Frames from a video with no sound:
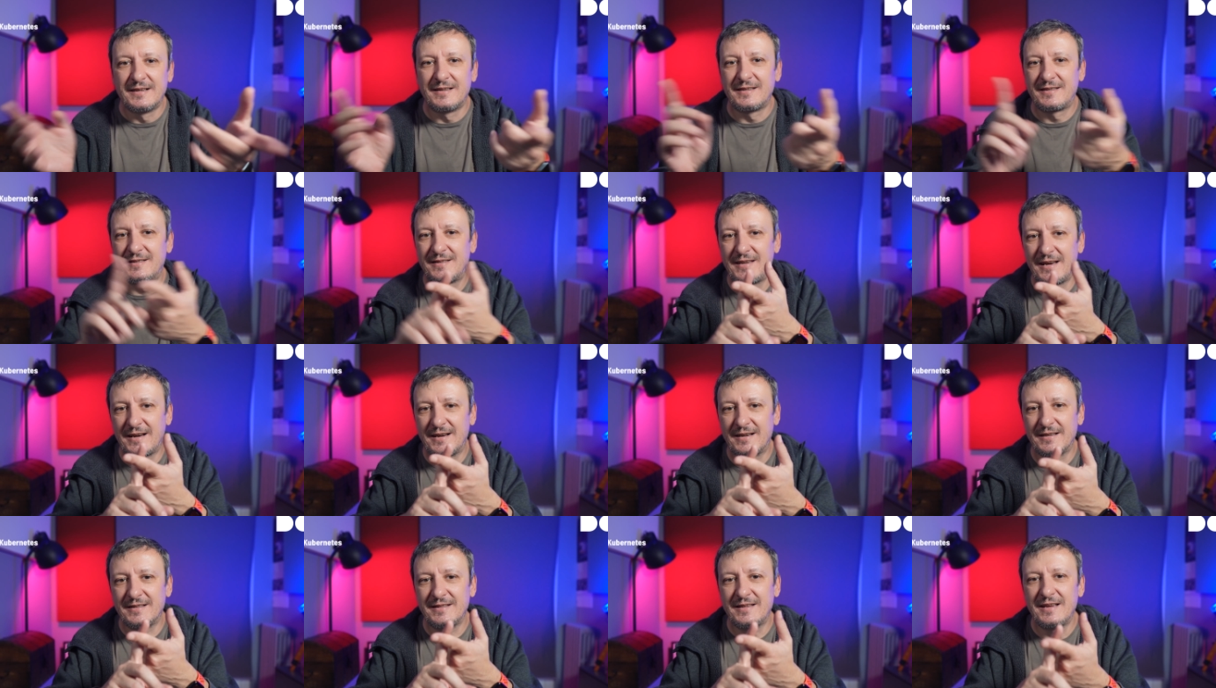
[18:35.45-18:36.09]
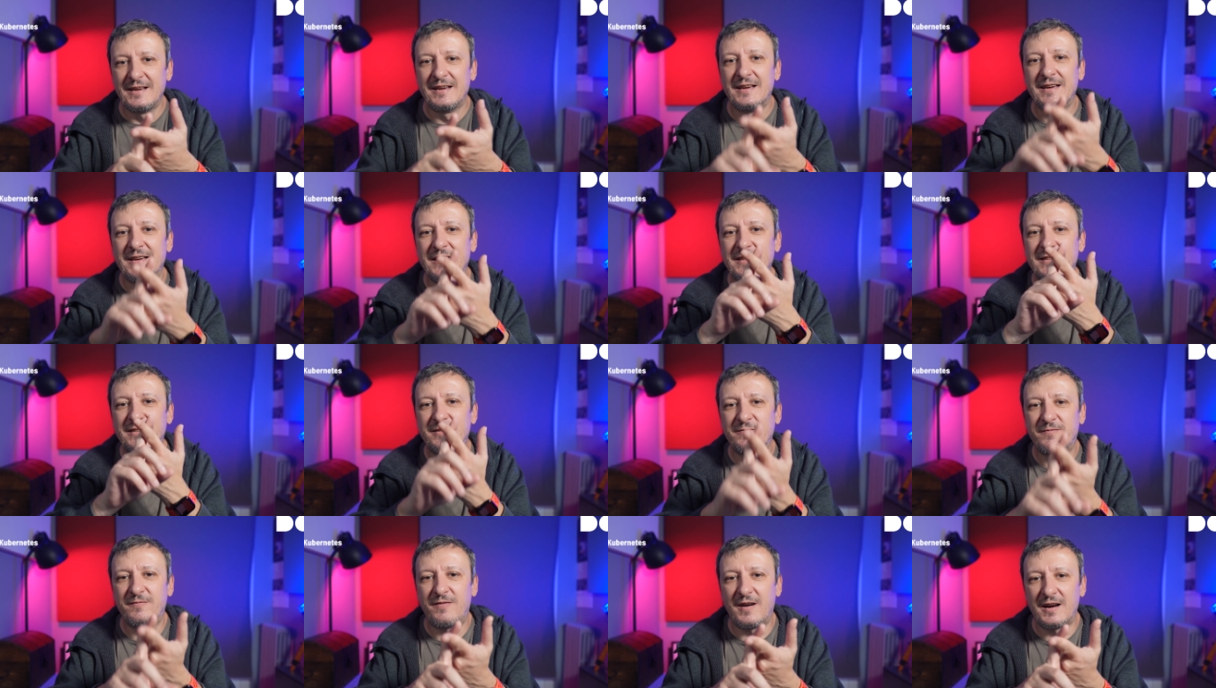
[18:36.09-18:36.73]
Second,
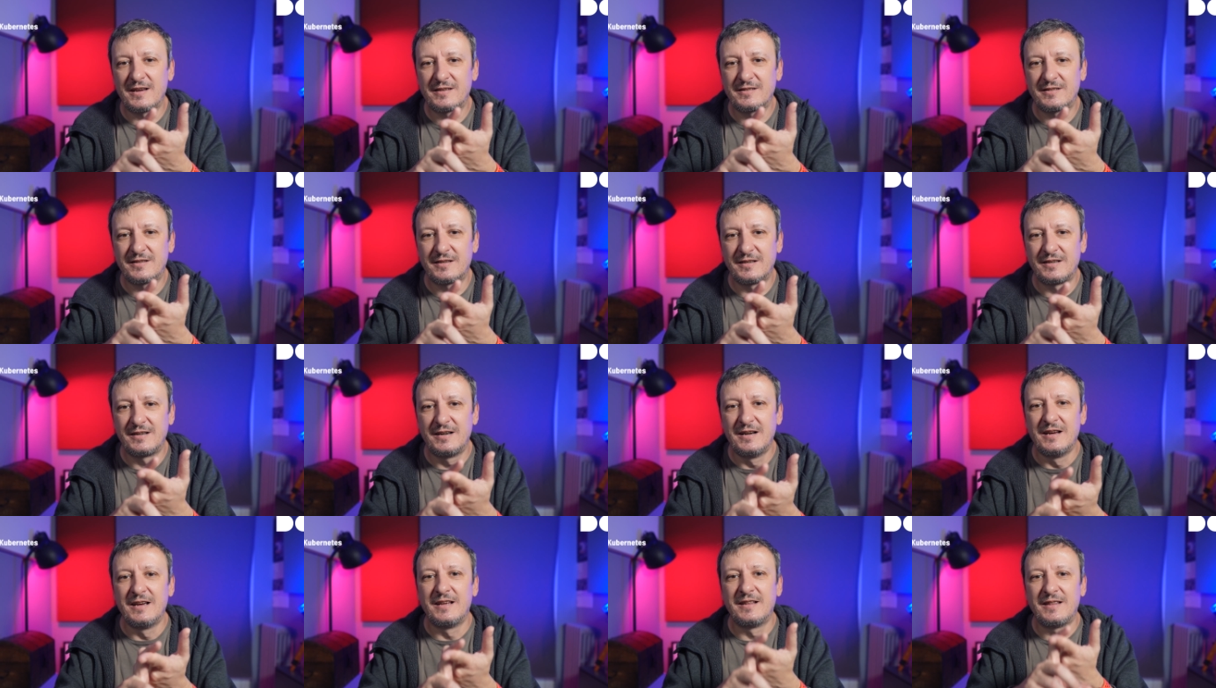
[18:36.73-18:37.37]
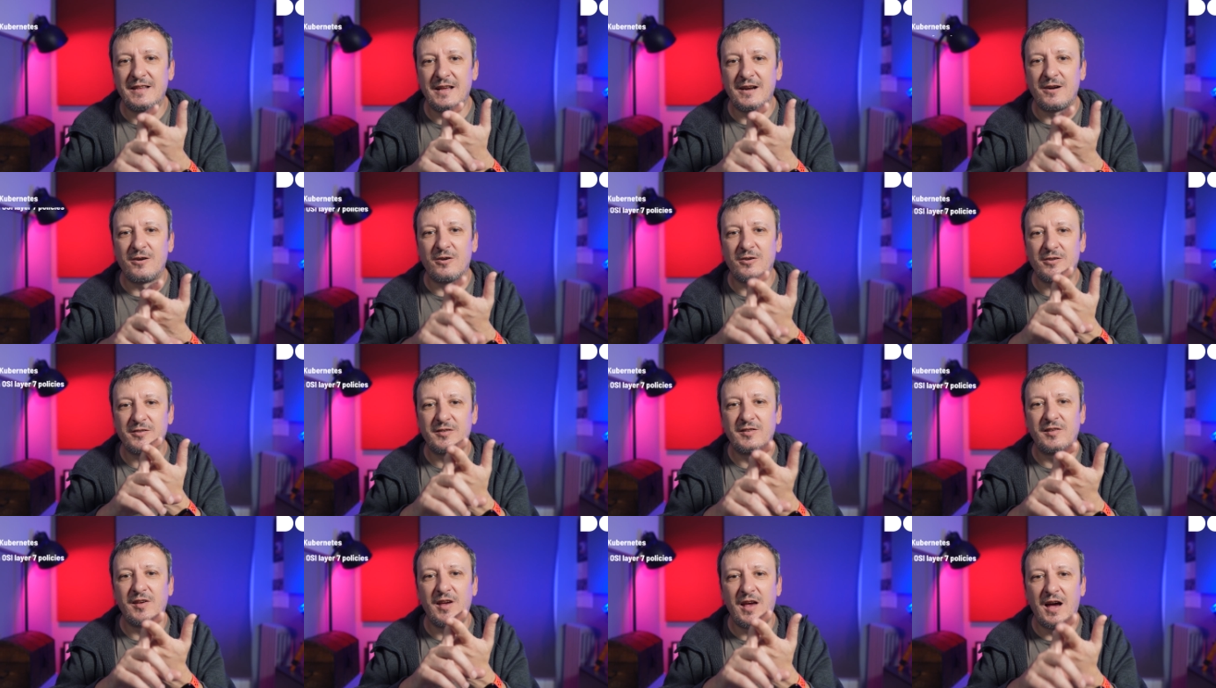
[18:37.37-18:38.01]
it's faster than
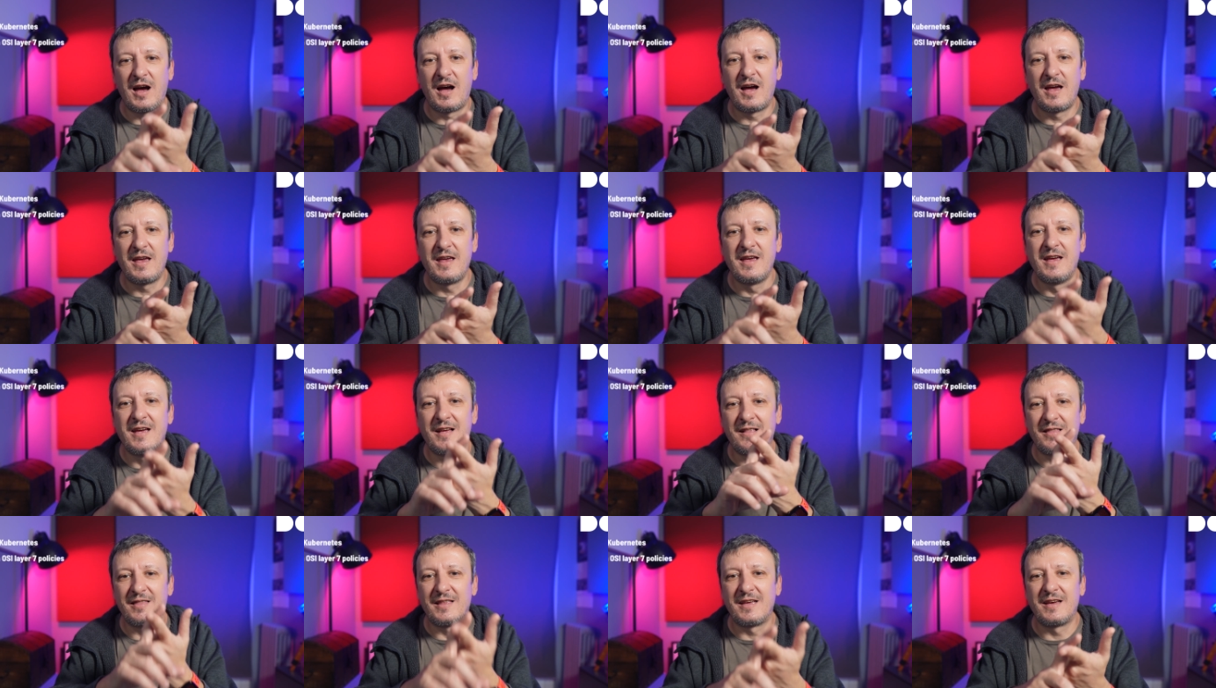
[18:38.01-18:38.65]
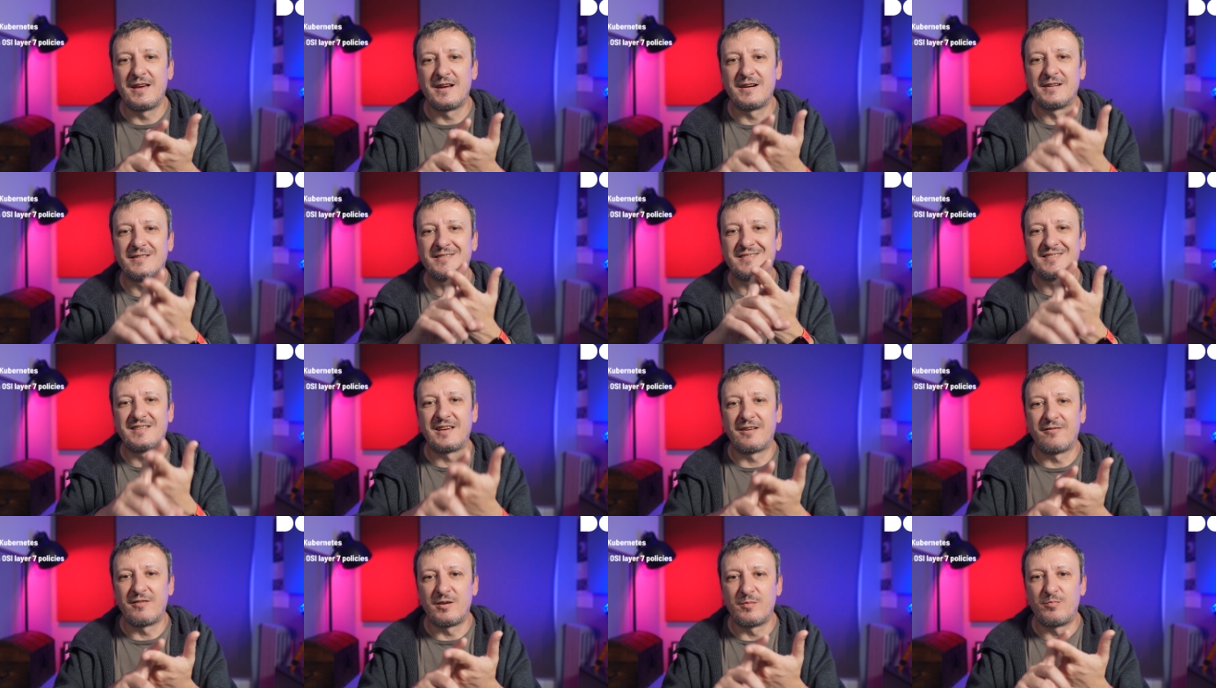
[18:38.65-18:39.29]
OCI layer
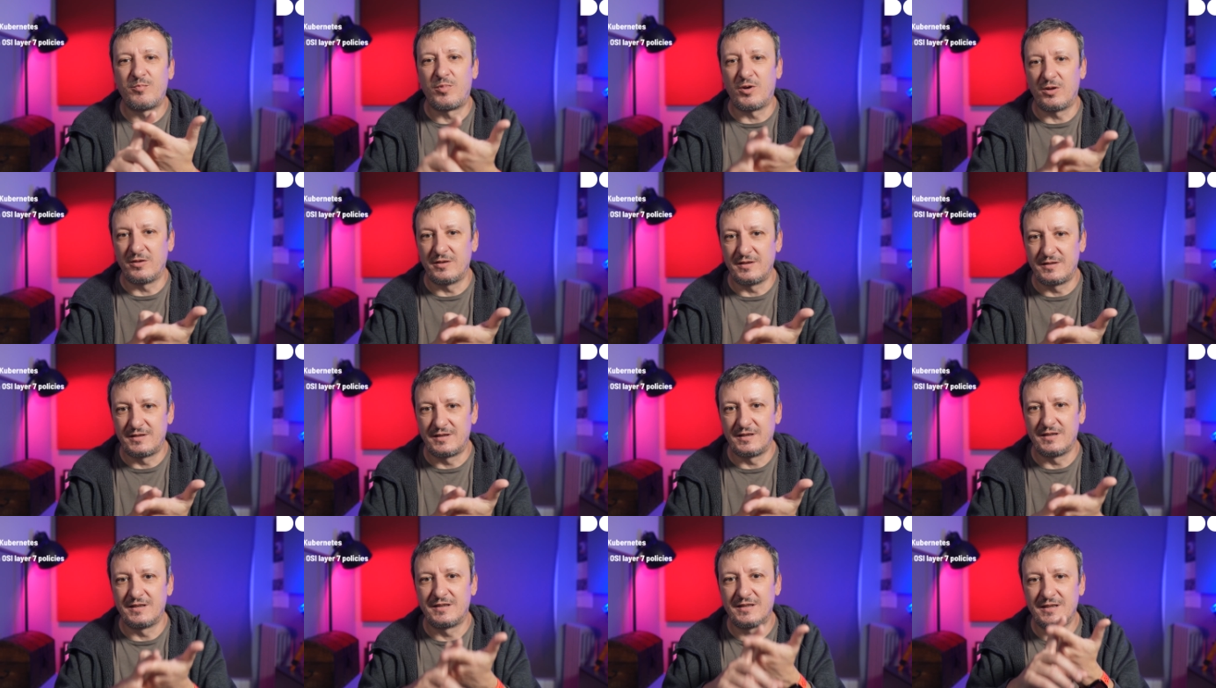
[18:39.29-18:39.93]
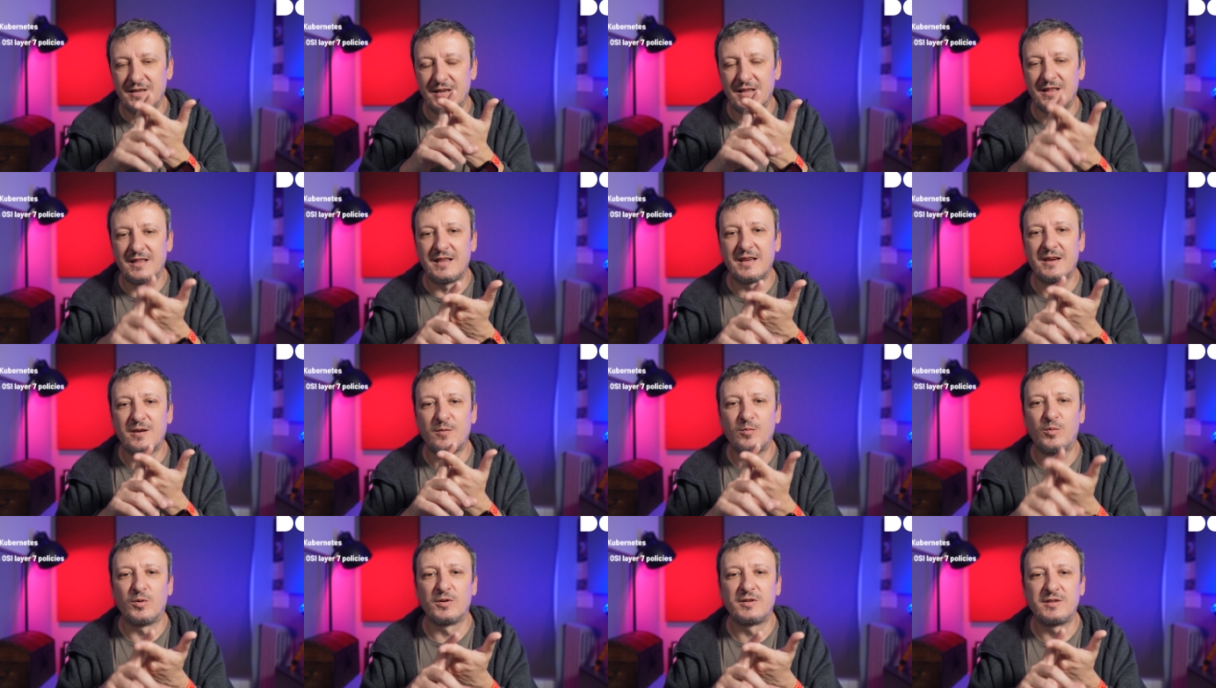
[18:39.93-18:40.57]
7 policies
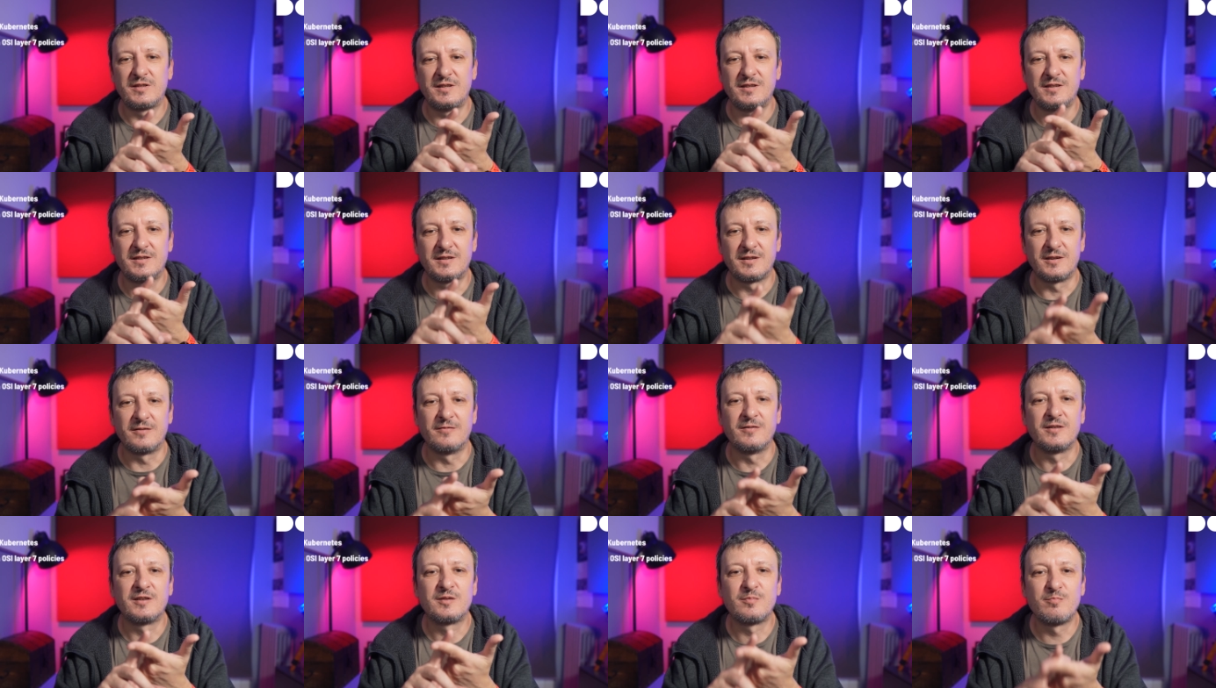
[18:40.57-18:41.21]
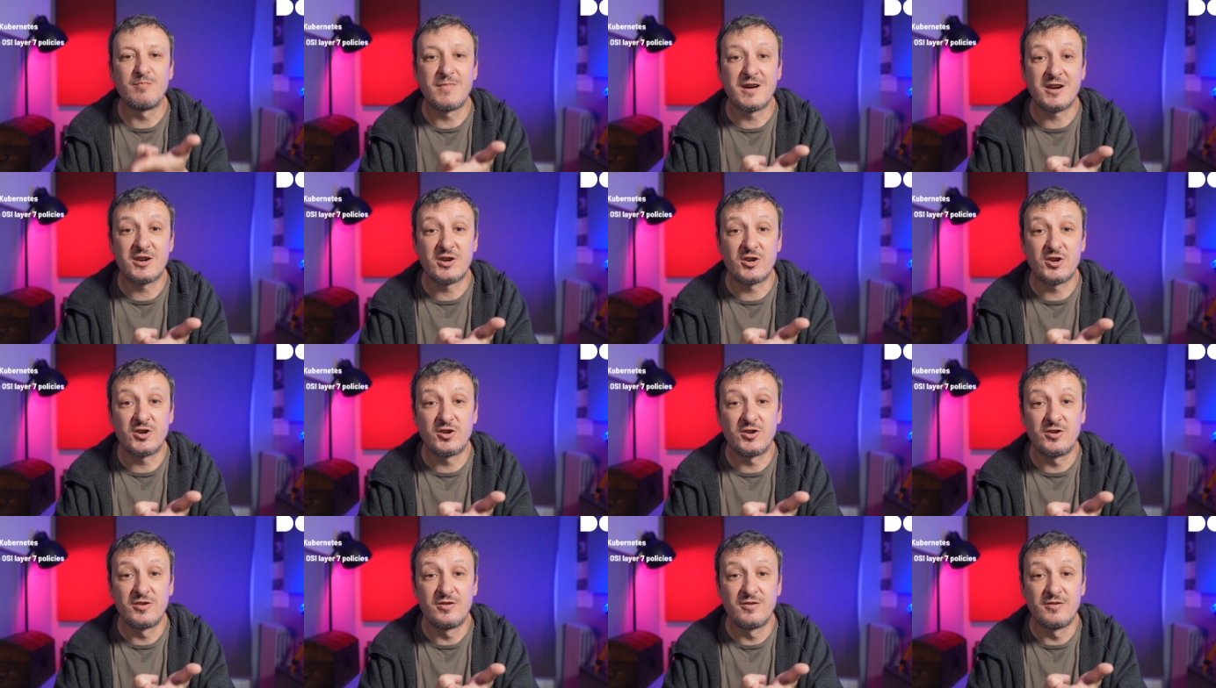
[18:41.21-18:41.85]
like what's in service
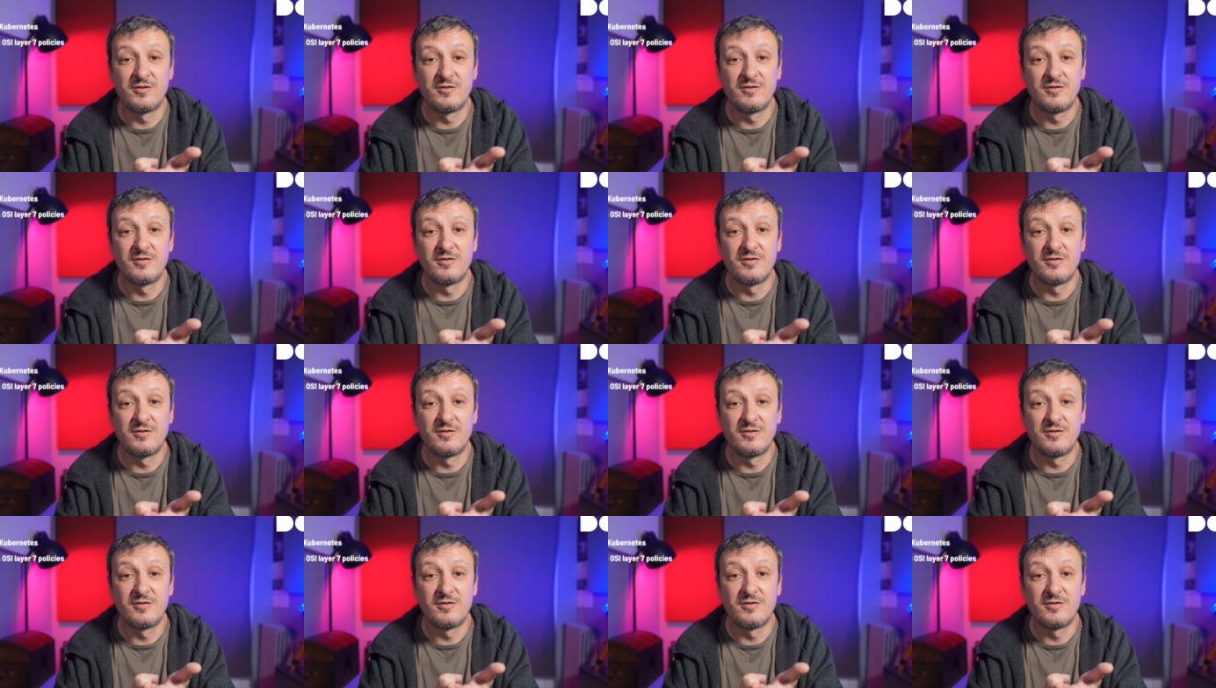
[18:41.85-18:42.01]
mesh.